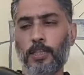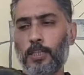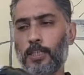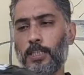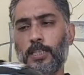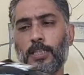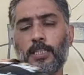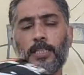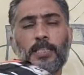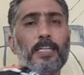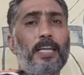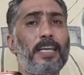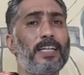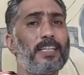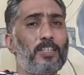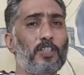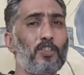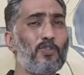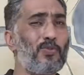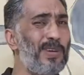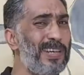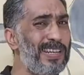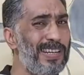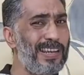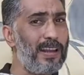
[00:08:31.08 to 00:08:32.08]
instance, like a
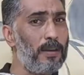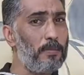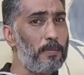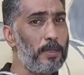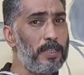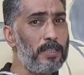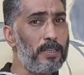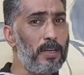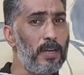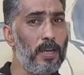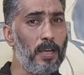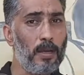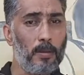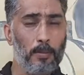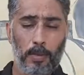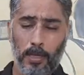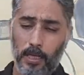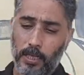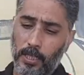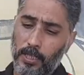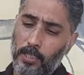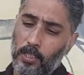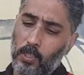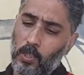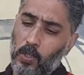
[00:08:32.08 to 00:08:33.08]
street helmet,
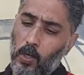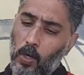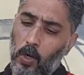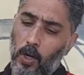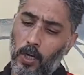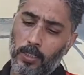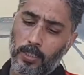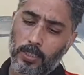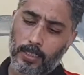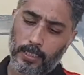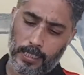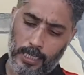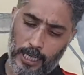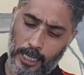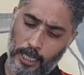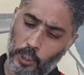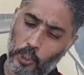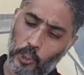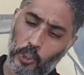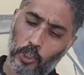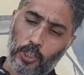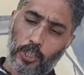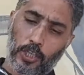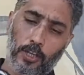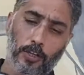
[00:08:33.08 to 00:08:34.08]
but it's got
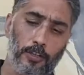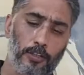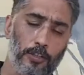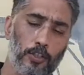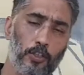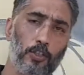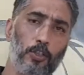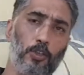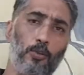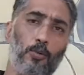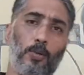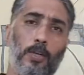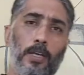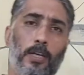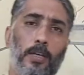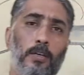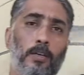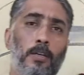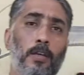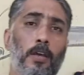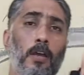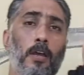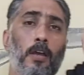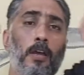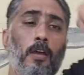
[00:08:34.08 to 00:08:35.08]
hinges here so you can